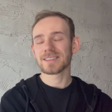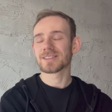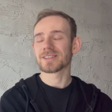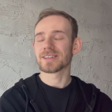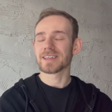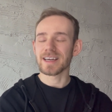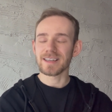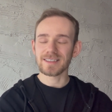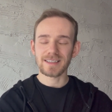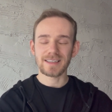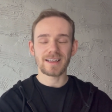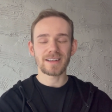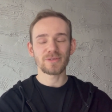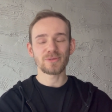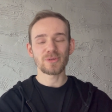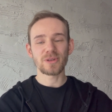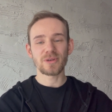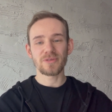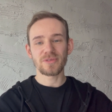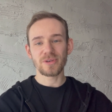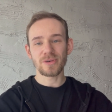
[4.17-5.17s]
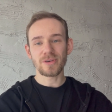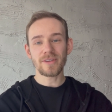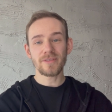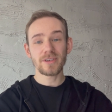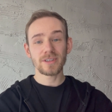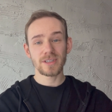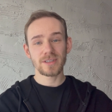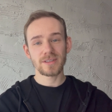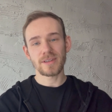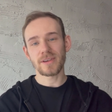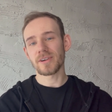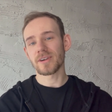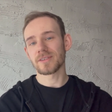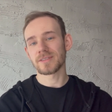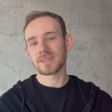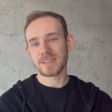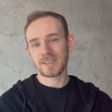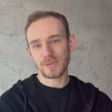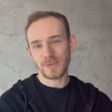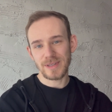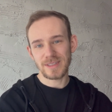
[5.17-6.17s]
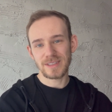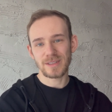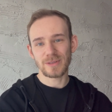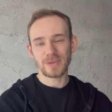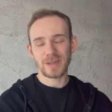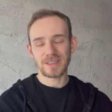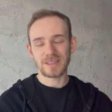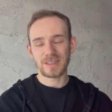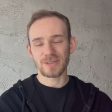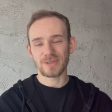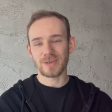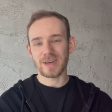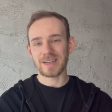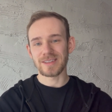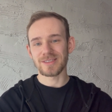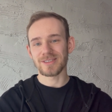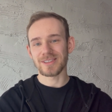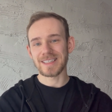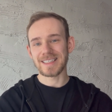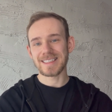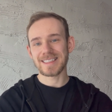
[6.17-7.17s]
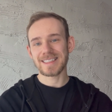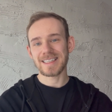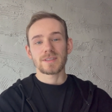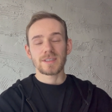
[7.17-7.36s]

to yet another one of the Eurovision Song Contest 2022 entries.